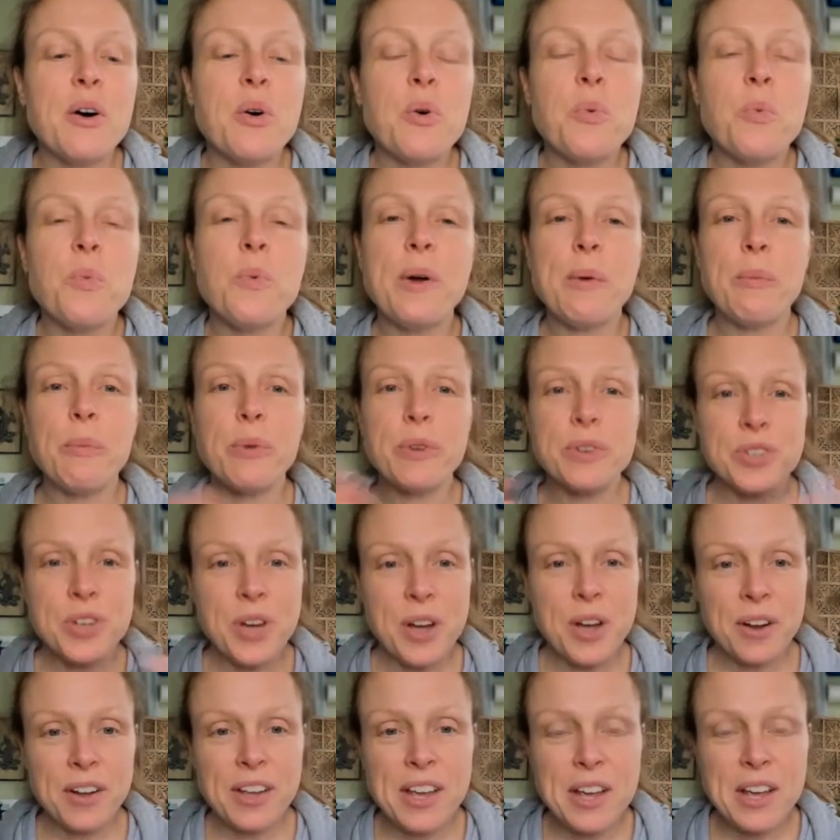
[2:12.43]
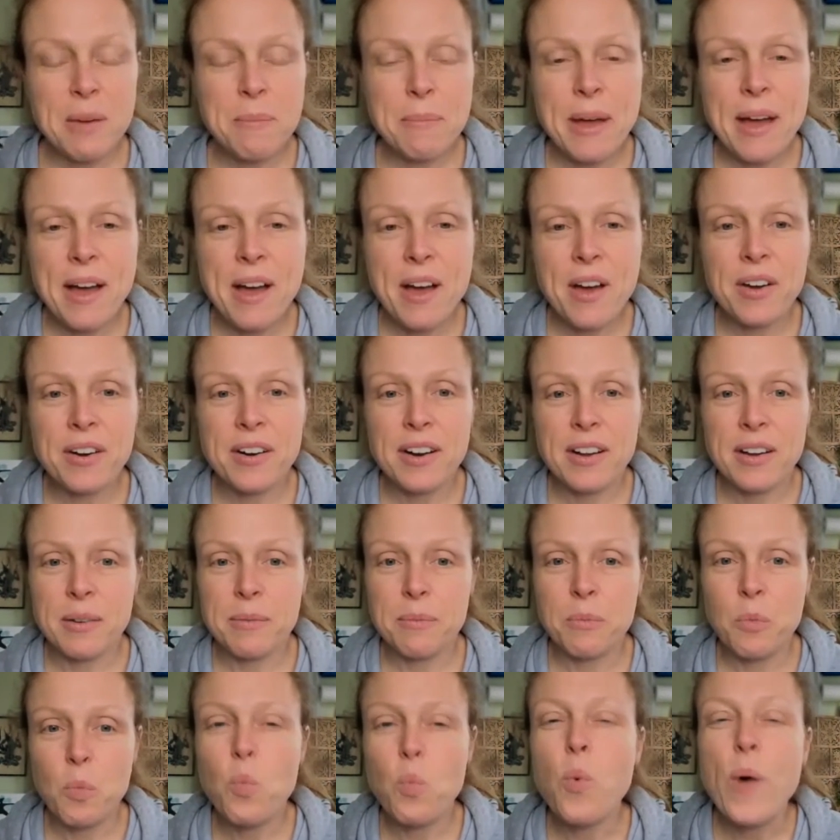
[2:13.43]
when we're talking about
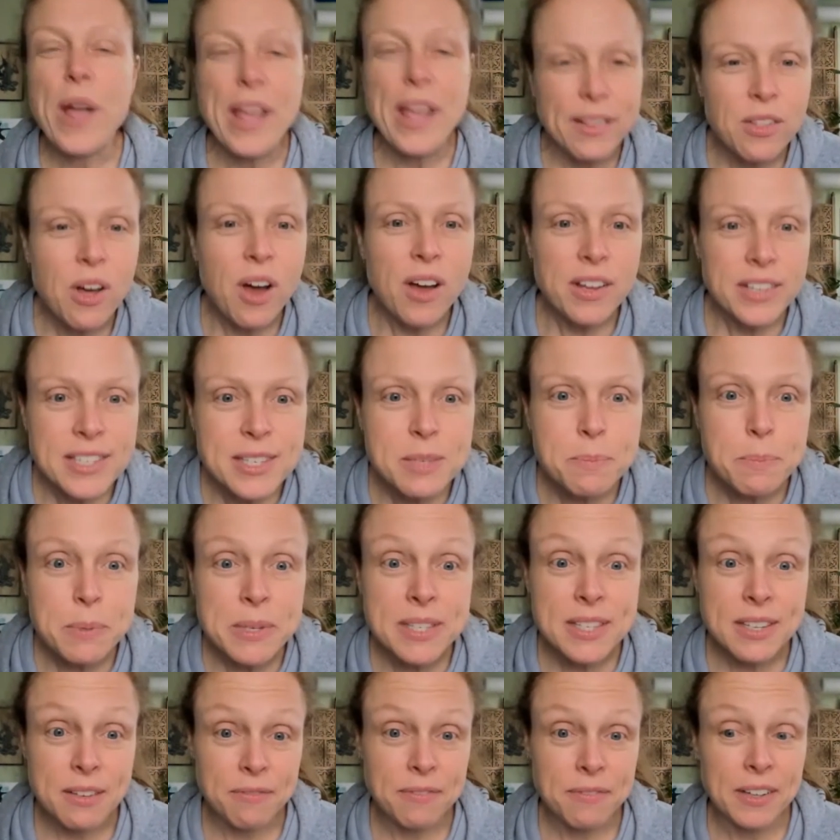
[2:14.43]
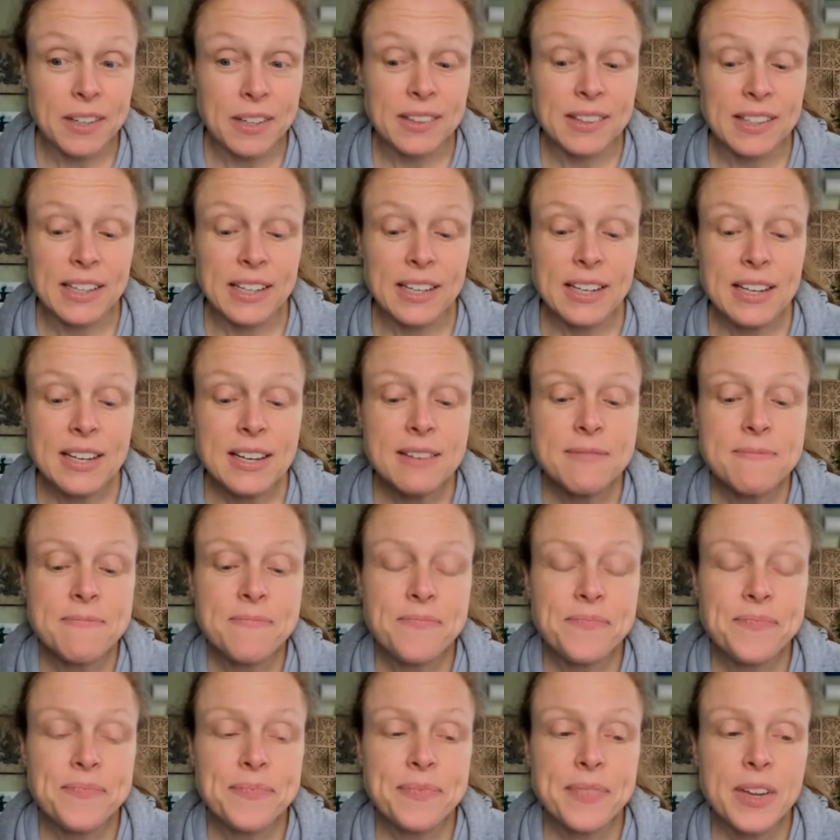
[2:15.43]
weight loss specifically,
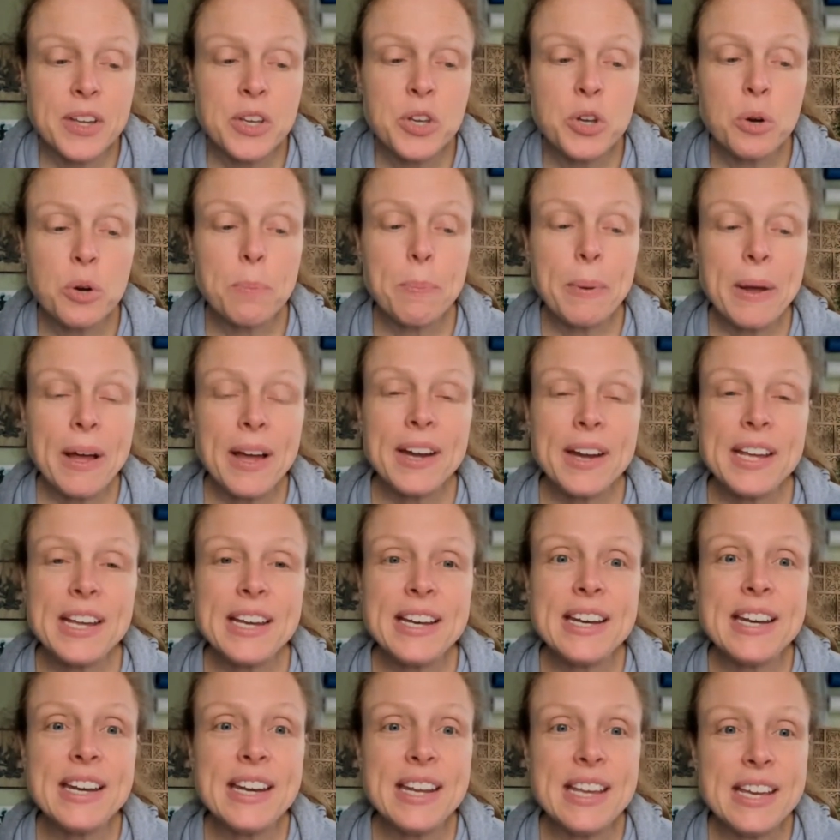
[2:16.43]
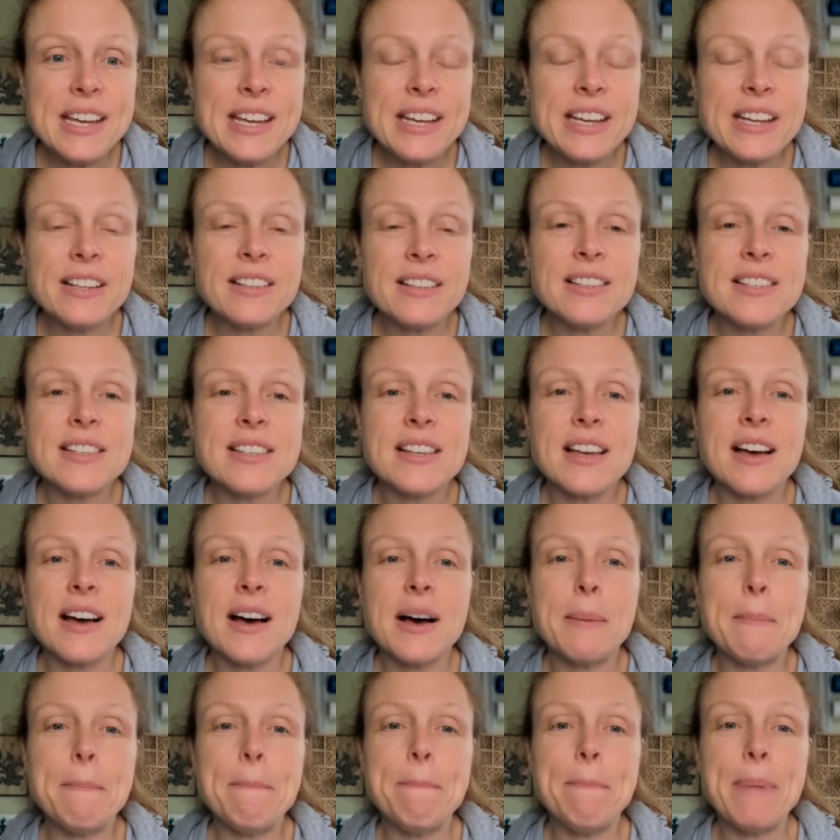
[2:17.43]
your body needs
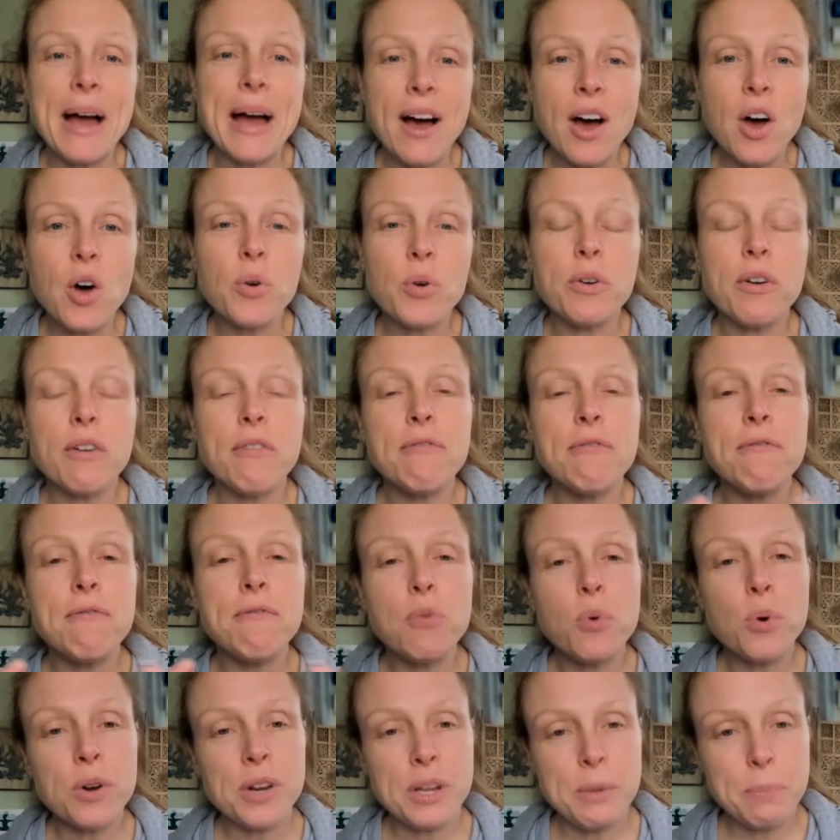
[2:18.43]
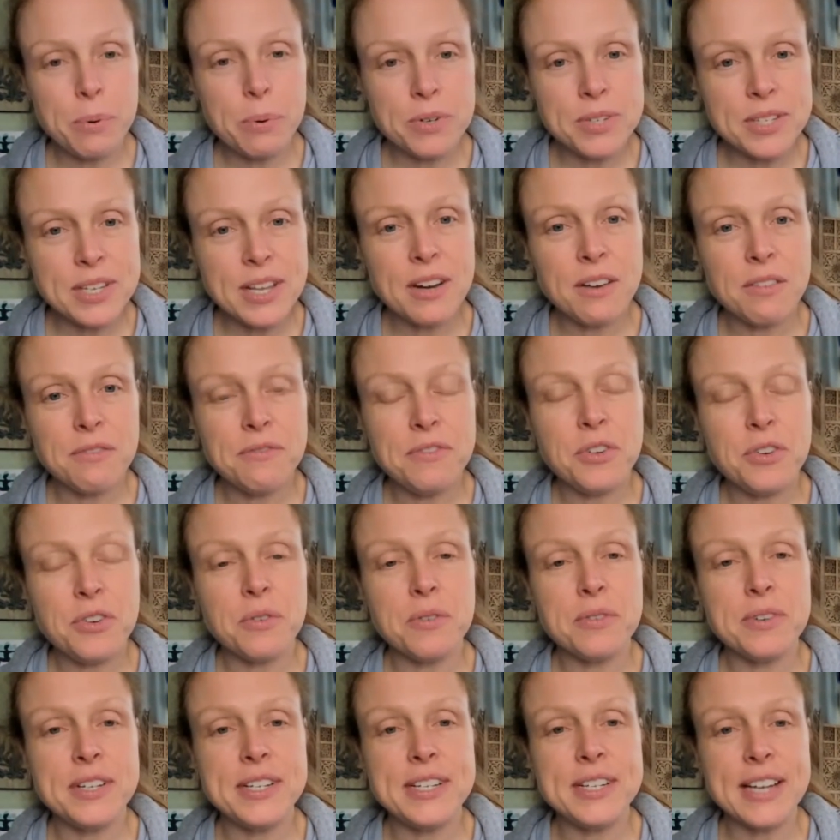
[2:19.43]
about 40% of
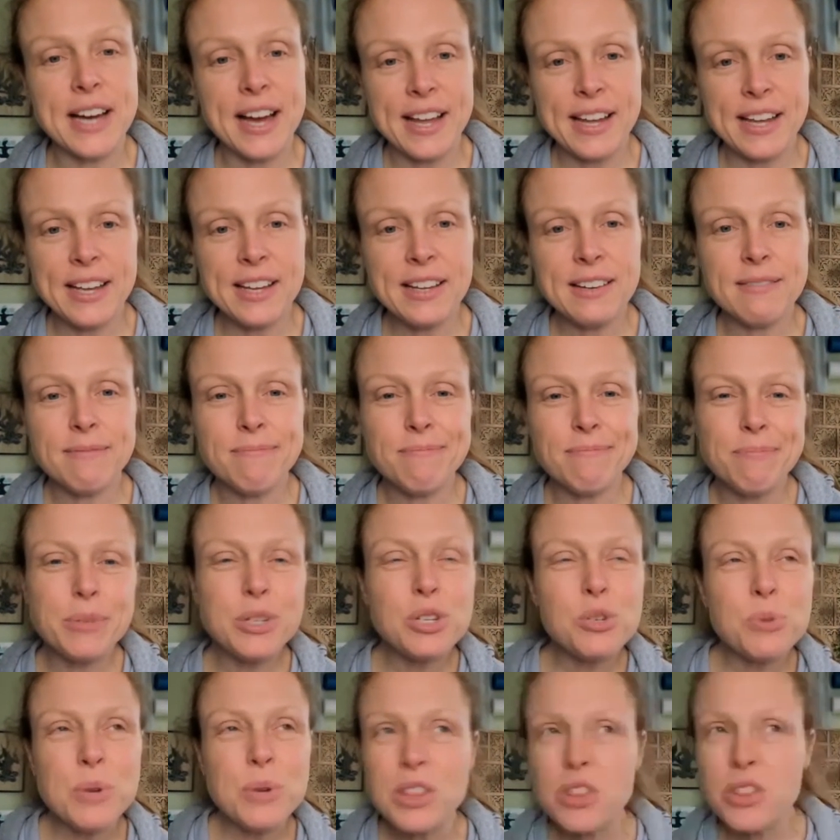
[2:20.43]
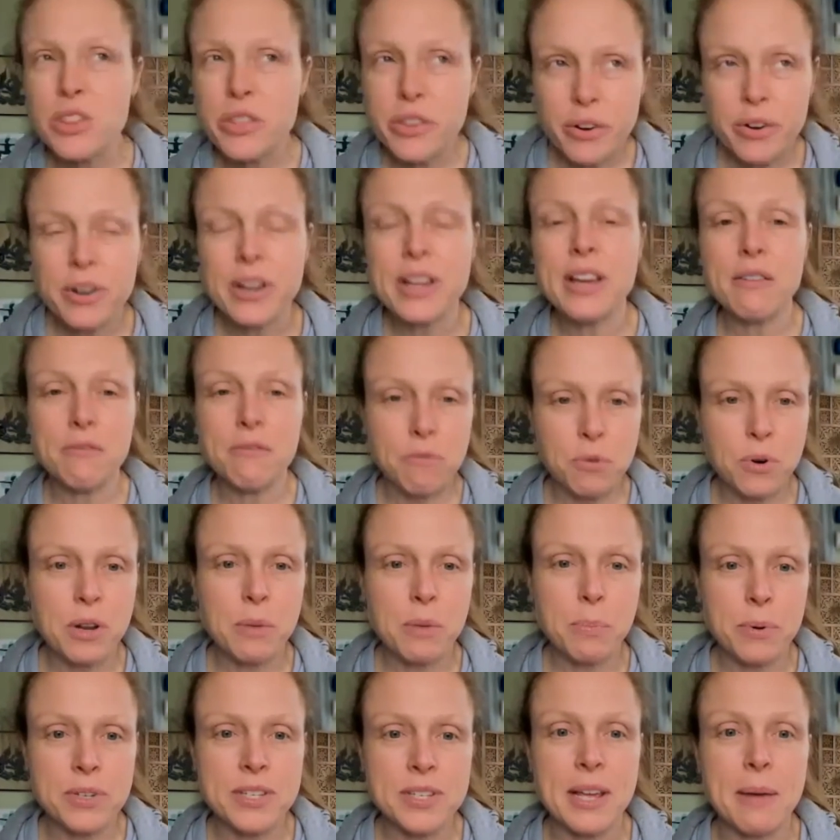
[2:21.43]
your diet, between 30 and
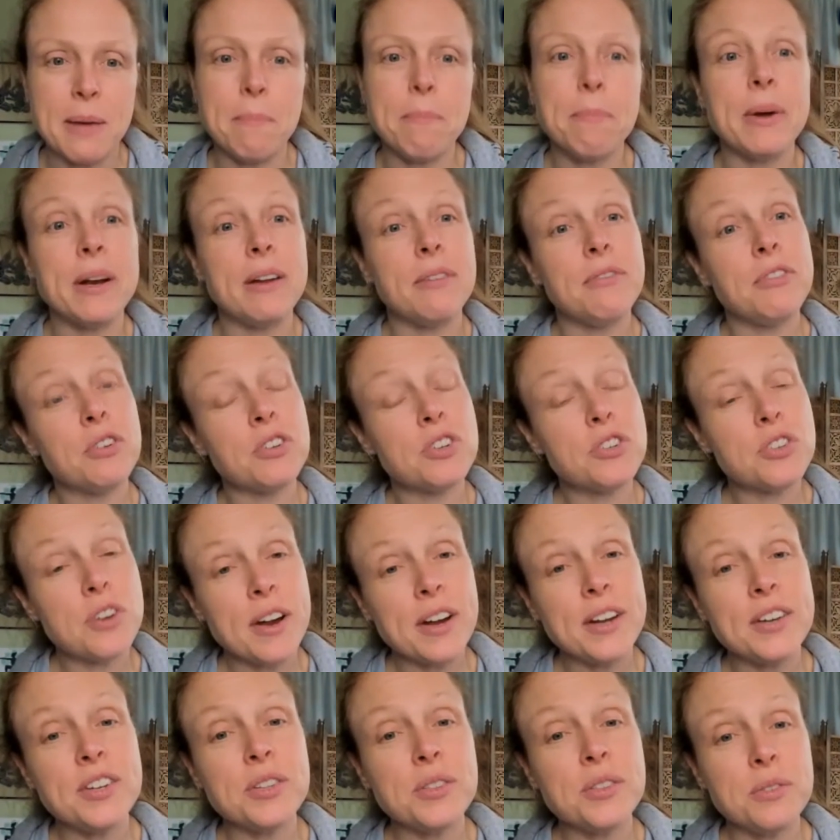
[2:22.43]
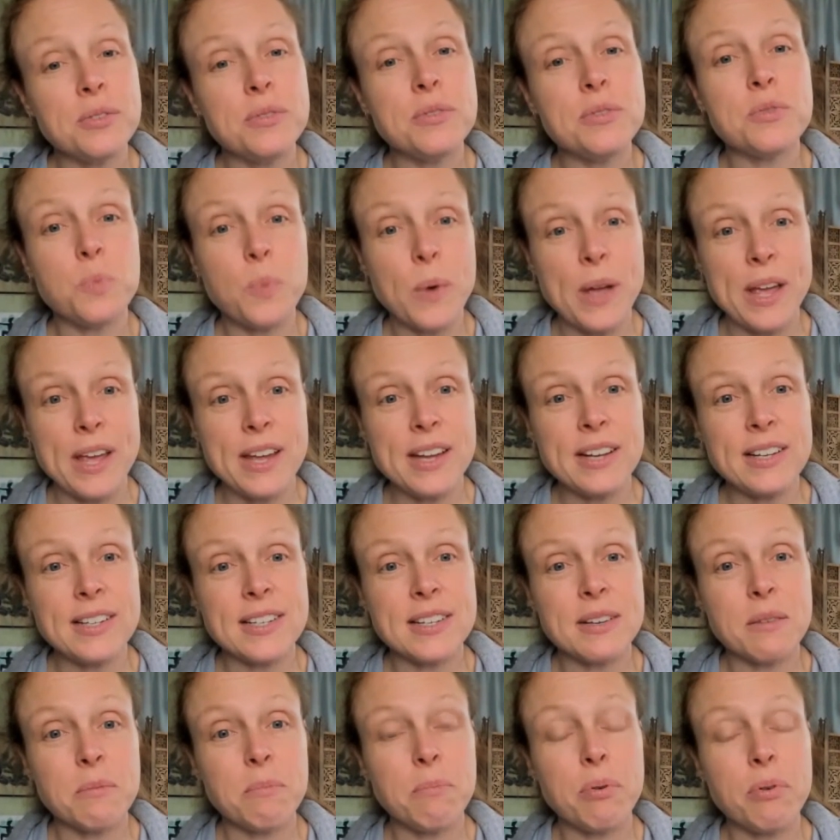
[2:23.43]
40%. But if you're trying to lose
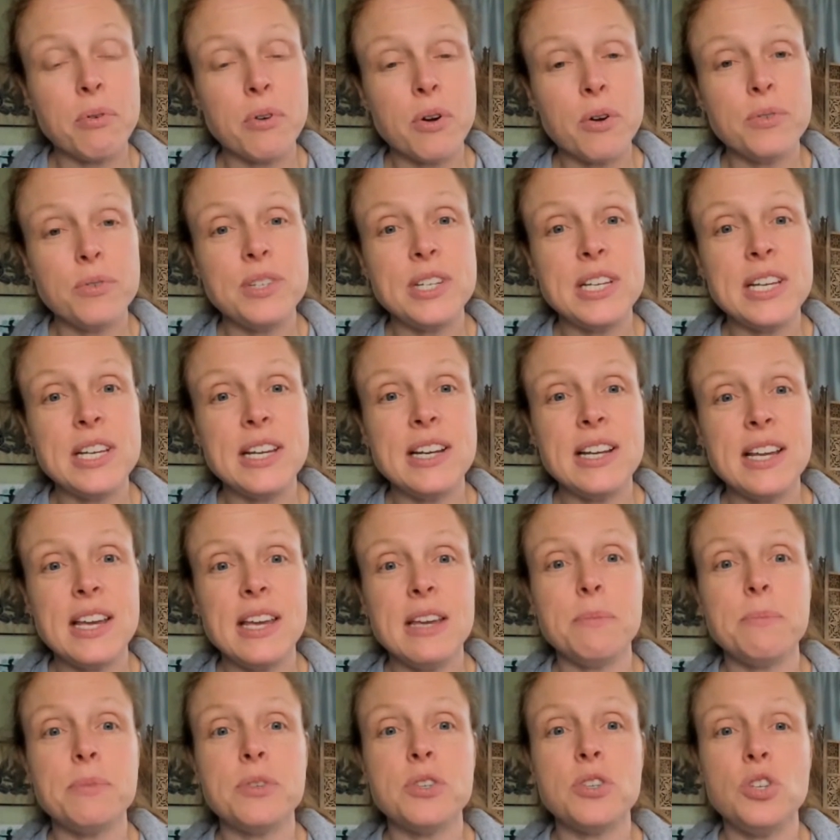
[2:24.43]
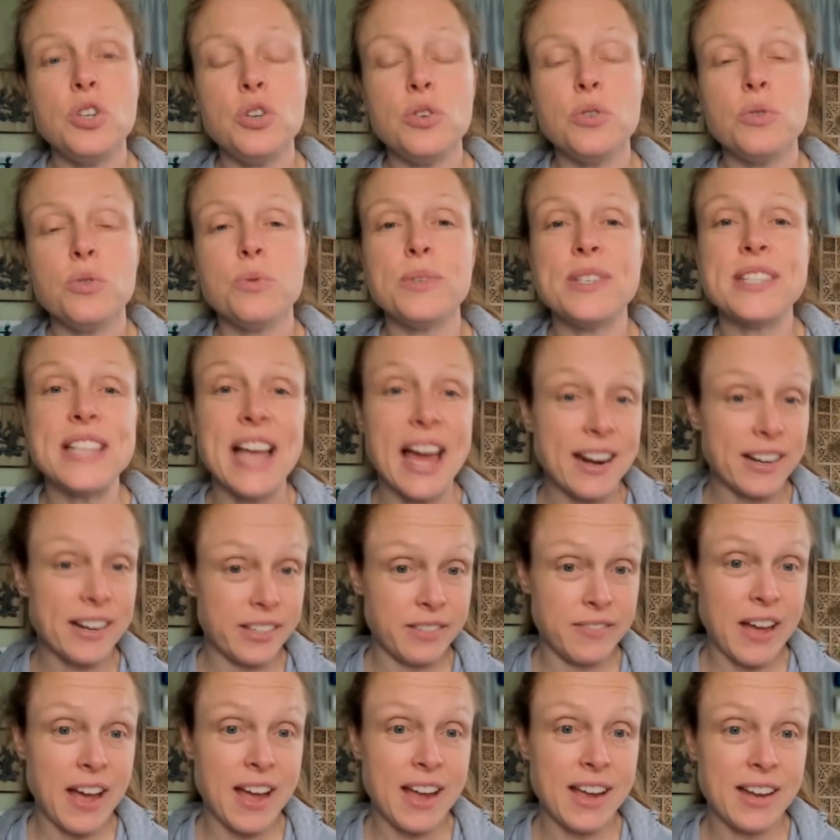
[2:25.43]
weight, protein keeps you
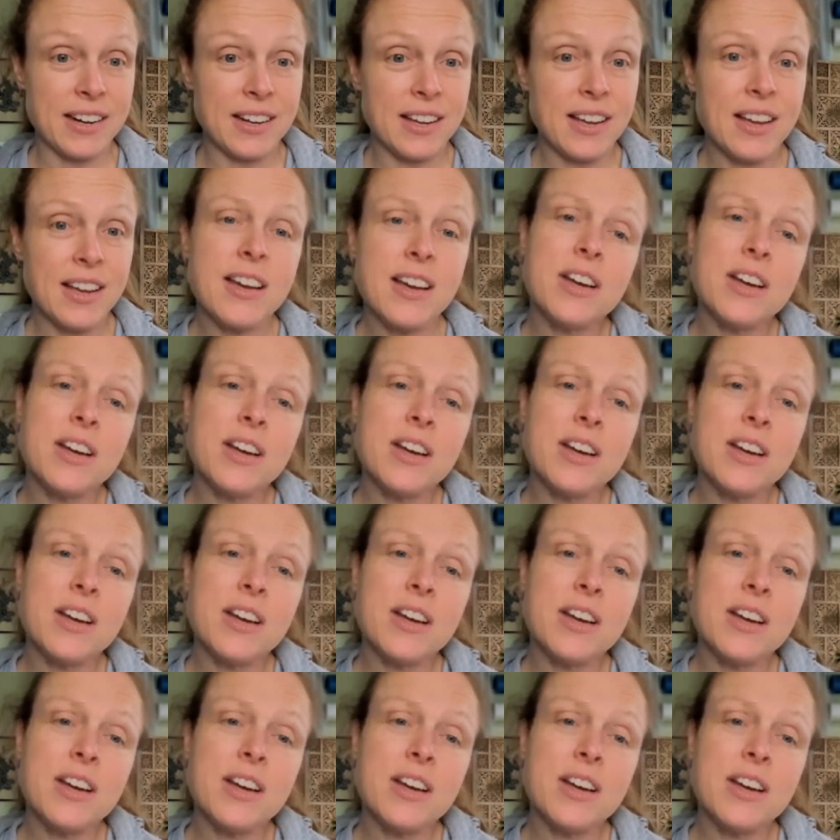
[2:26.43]
satisfied.